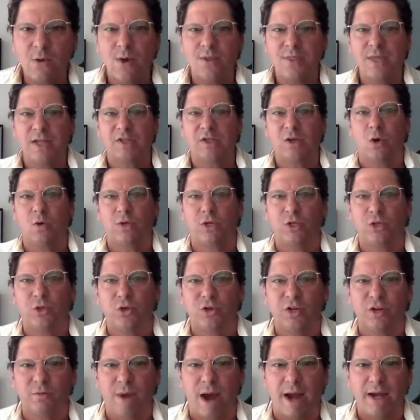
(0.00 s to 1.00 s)
that's owned a
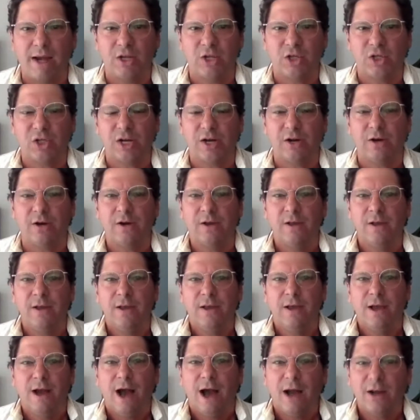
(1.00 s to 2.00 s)
junior mining share
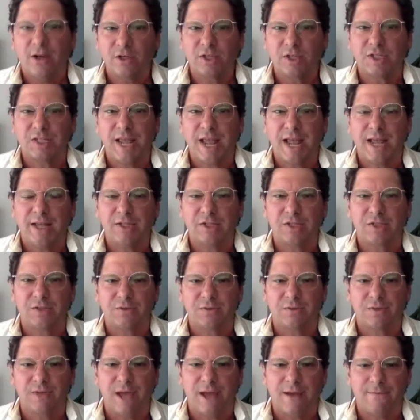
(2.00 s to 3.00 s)
understands
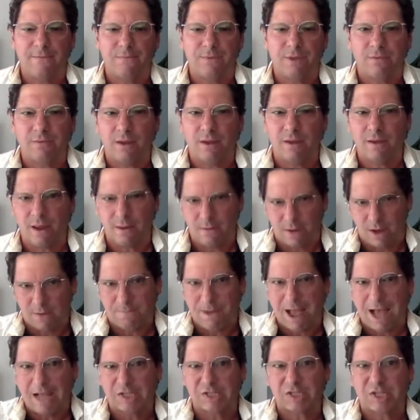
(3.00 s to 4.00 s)
that in
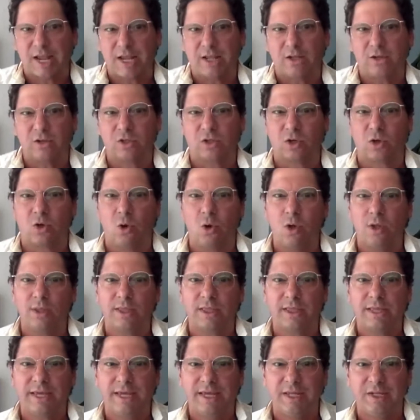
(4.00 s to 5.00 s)
past cycles, gold
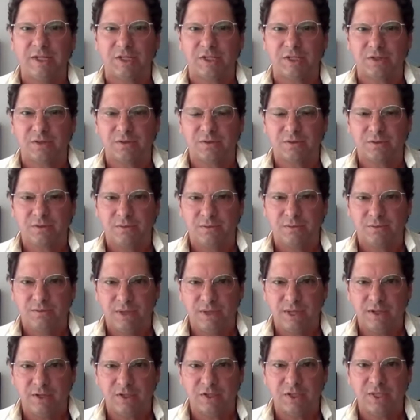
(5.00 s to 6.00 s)
leads
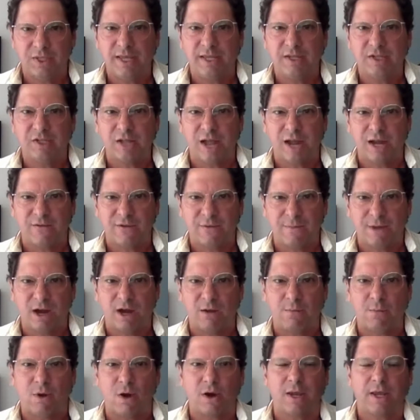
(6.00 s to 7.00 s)
these things out of a
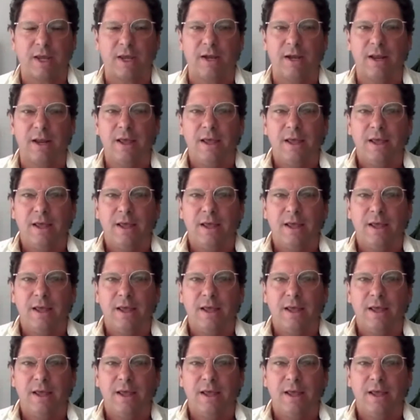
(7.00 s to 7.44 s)
bear market,